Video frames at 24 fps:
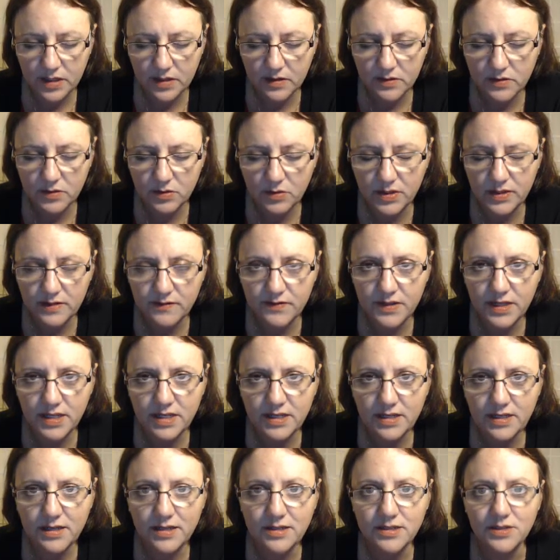So if
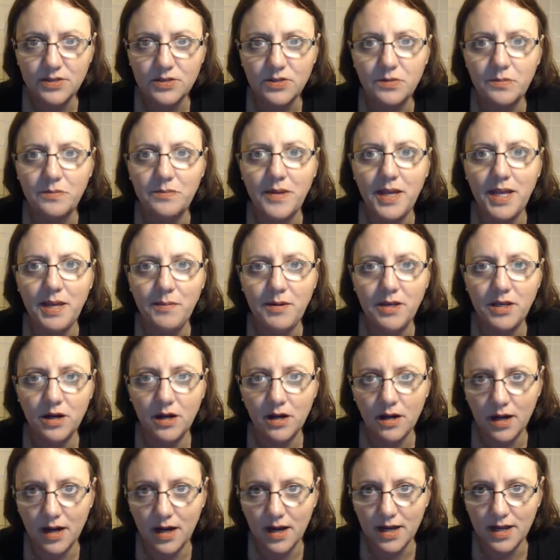they do baby
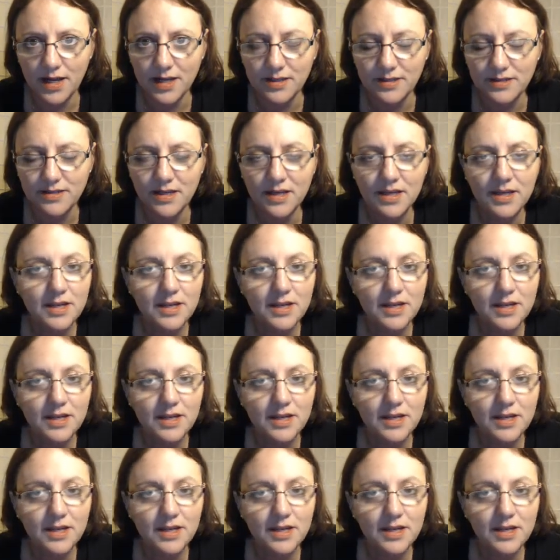doll eyes,